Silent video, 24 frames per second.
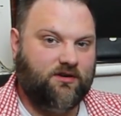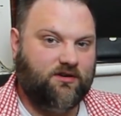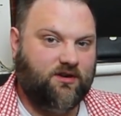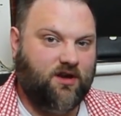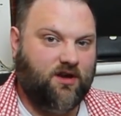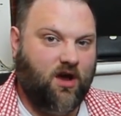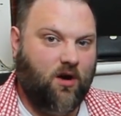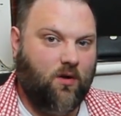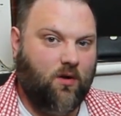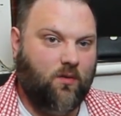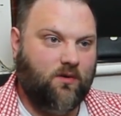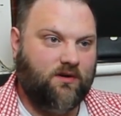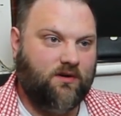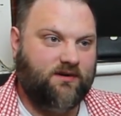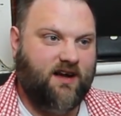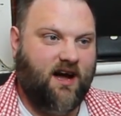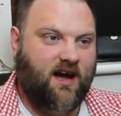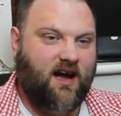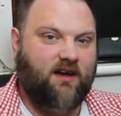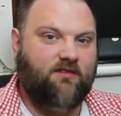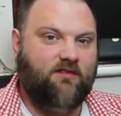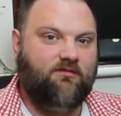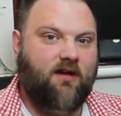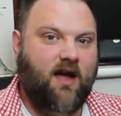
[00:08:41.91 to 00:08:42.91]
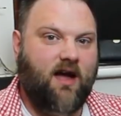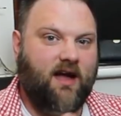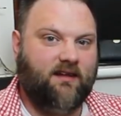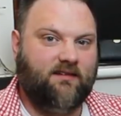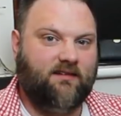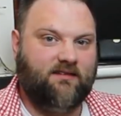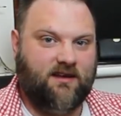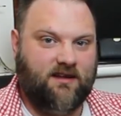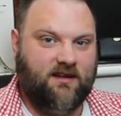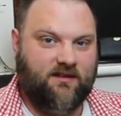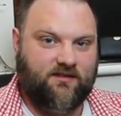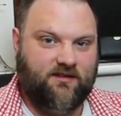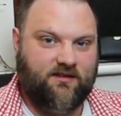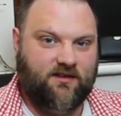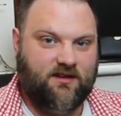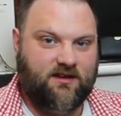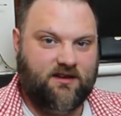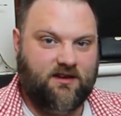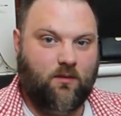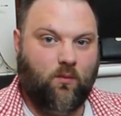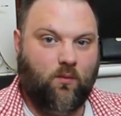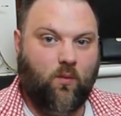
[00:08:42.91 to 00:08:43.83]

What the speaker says: go direct into the